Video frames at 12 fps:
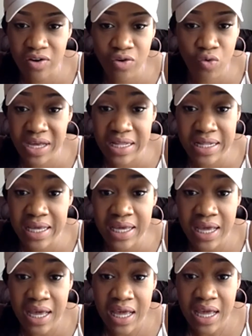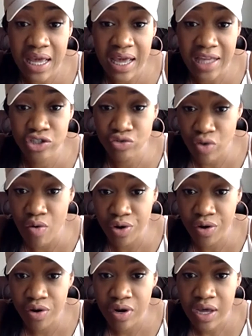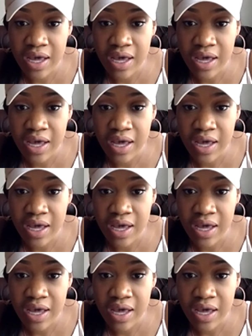quickly and stronger.